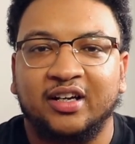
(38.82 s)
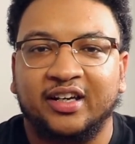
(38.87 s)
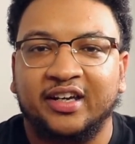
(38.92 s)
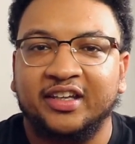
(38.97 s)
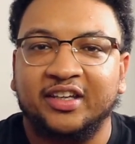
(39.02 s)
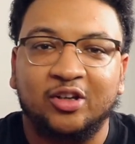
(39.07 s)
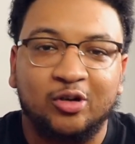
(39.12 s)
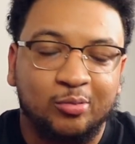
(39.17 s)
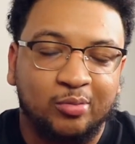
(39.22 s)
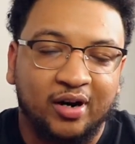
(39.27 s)

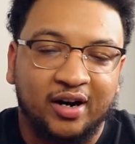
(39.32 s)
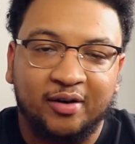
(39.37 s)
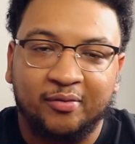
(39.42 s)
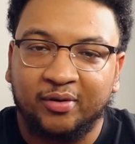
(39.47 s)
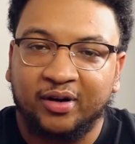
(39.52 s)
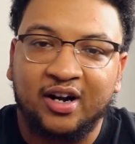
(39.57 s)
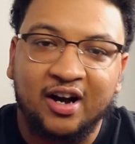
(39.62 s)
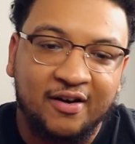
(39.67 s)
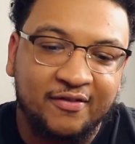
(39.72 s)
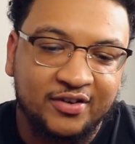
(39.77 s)
Kelly Oubre
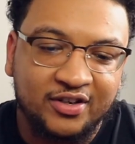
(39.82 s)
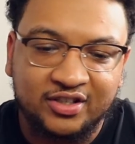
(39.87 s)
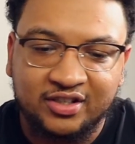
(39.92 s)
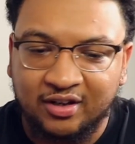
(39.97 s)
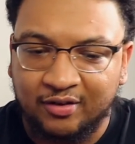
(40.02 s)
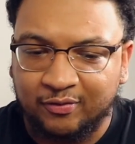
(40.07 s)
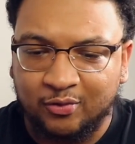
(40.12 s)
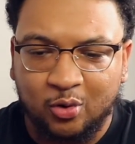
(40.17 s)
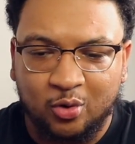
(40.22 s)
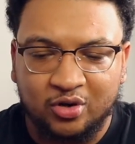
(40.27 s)
recovers.
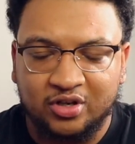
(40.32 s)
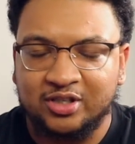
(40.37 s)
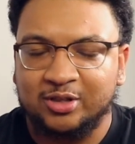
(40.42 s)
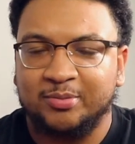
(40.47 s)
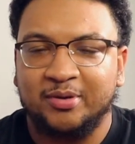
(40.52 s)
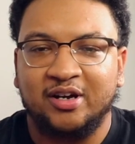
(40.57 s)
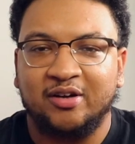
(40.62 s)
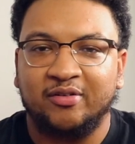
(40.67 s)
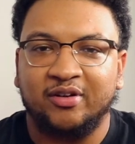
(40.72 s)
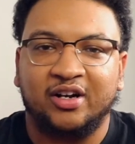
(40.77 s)
Of course,
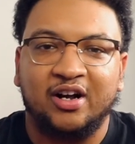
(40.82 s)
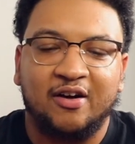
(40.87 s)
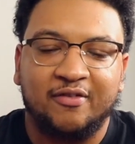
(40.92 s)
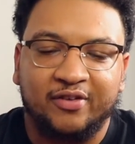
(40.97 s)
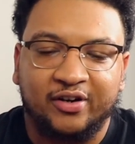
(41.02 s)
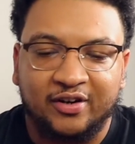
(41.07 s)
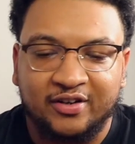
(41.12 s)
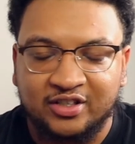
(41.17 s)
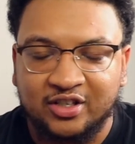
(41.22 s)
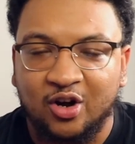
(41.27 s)
speed
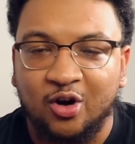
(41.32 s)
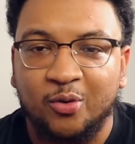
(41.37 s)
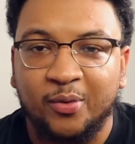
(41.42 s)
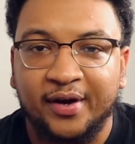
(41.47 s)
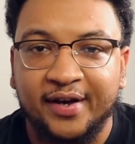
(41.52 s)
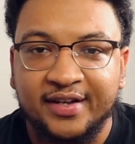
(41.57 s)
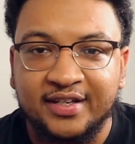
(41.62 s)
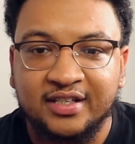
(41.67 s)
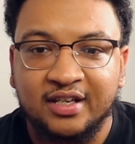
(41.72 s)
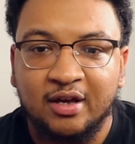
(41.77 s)
recovery as
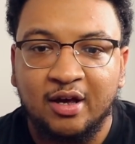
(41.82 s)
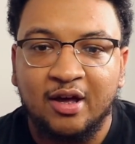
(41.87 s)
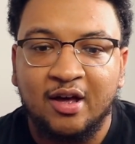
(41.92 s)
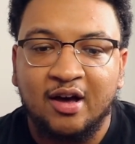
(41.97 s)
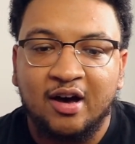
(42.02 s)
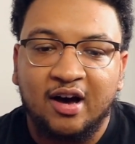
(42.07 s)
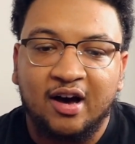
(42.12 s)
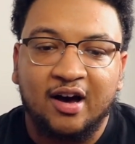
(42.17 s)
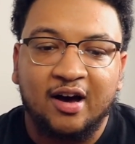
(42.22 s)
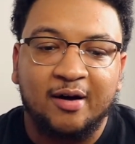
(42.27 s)
always.
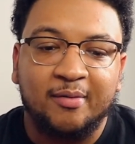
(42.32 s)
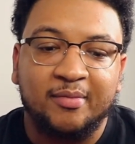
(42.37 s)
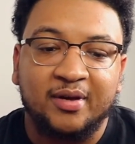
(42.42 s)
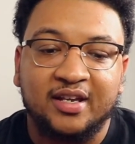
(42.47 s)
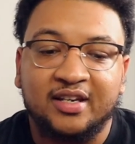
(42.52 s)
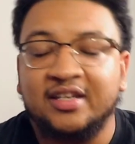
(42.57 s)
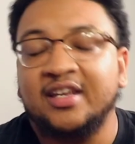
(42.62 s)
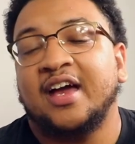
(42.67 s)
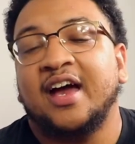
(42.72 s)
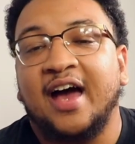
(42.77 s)

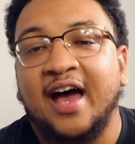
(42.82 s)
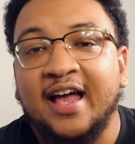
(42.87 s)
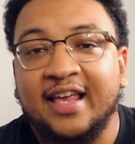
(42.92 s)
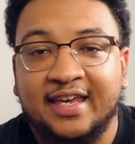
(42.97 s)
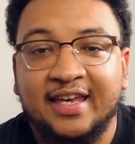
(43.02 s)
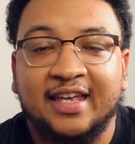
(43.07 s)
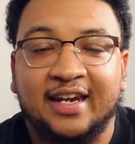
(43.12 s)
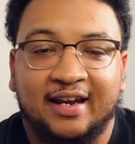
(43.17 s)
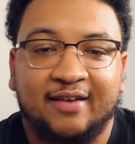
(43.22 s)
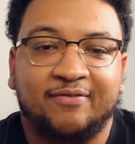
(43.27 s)
And yeah, I
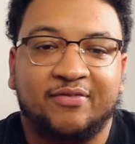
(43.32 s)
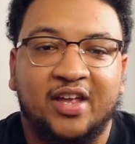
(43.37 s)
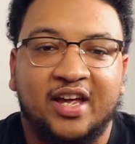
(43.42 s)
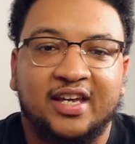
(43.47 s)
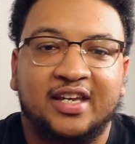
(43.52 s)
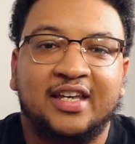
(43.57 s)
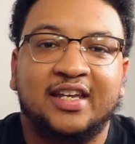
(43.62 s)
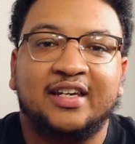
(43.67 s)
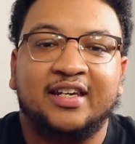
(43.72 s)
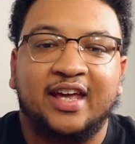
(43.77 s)
get it. I
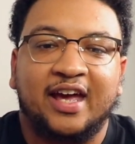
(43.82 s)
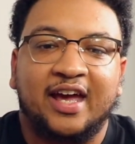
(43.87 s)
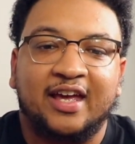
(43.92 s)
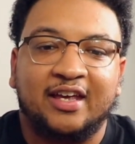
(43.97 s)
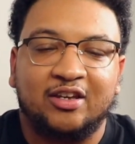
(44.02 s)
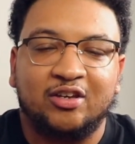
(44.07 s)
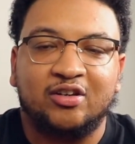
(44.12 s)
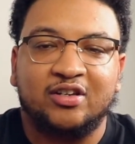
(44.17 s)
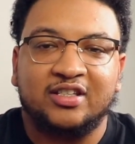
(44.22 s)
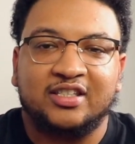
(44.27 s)
get that
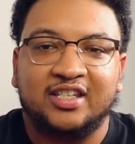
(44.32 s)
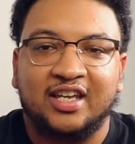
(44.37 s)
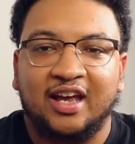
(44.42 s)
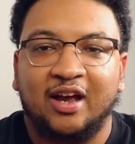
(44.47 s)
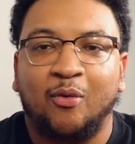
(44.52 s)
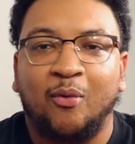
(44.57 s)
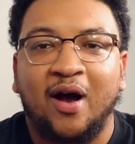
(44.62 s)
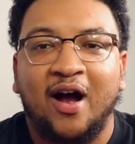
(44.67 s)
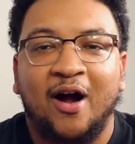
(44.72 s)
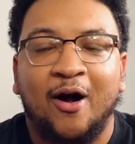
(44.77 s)
you could say,
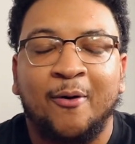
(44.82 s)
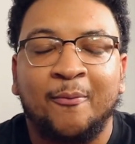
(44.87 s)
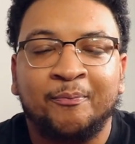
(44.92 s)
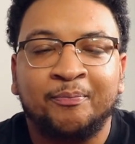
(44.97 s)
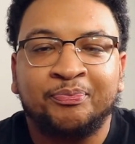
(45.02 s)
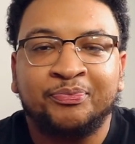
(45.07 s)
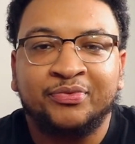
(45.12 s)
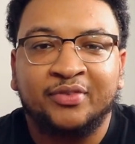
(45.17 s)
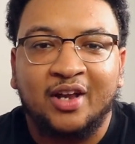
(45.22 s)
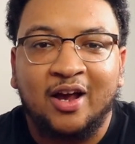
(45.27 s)
wow,
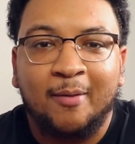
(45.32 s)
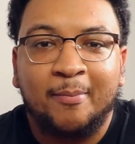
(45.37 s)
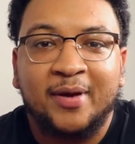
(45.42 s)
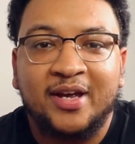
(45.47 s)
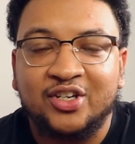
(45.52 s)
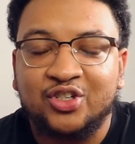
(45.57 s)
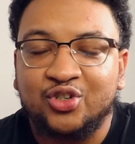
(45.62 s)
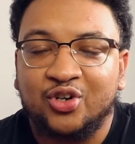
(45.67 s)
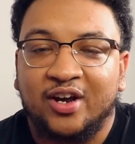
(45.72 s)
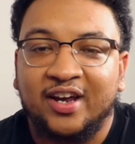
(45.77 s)
our
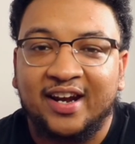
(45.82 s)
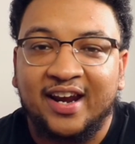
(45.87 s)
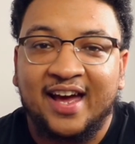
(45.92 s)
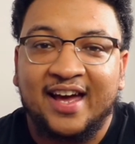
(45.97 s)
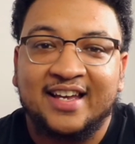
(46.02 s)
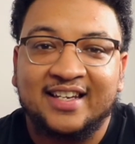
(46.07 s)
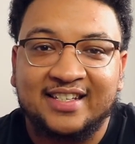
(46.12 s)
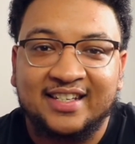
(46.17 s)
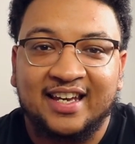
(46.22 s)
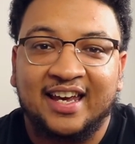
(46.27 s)
best trade
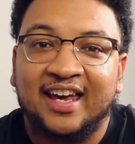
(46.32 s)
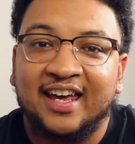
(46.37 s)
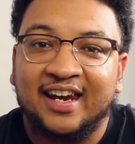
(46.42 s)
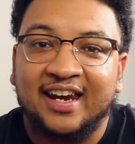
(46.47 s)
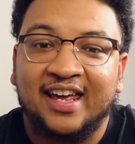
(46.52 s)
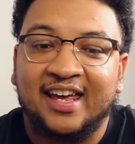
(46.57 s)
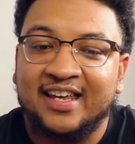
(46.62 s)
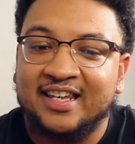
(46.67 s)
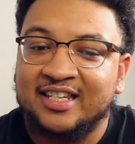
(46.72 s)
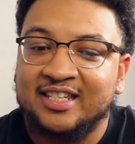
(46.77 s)

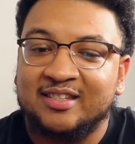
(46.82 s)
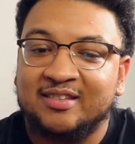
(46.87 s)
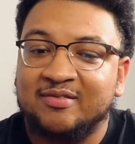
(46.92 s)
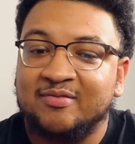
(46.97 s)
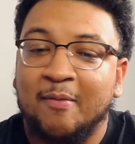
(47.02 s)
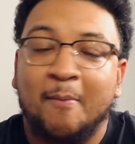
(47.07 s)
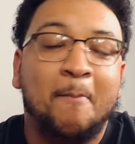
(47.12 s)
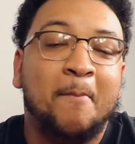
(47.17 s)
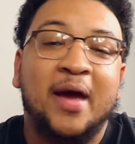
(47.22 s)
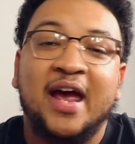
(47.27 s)
asset is
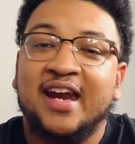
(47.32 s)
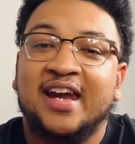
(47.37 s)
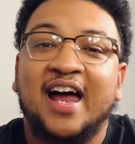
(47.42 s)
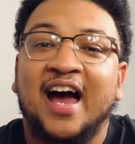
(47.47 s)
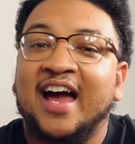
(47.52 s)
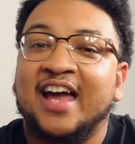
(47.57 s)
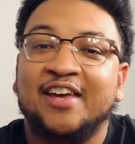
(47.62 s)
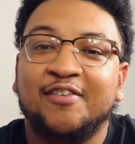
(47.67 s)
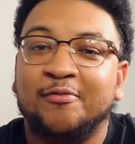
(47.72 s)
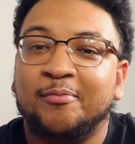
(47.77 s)
may
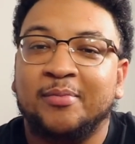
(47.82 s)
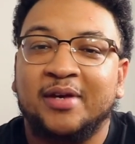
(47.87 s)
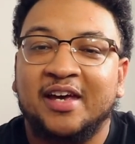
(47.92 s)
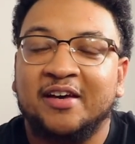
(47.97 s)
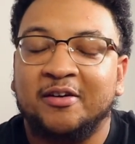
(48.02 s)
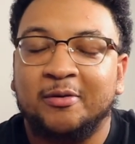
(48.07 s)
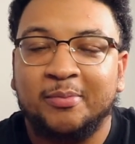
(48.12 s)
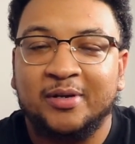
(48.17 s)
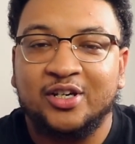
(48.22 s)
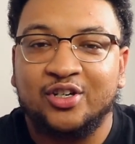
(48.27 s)
not even be
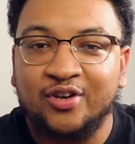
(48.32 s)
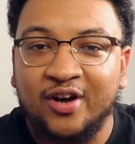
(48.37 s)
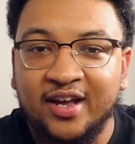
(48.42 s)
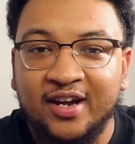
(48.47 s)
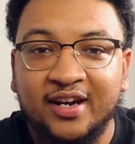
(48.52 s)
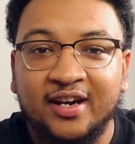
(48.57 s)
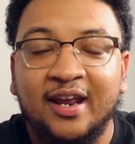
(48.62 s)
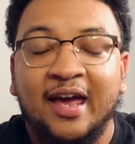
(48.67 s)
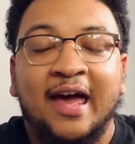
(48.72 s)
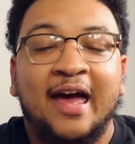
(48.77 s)
able to be
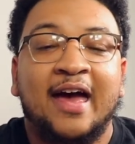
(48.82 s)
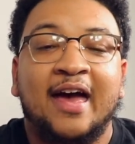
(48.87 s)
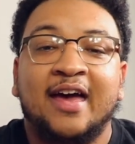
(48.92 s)
traded.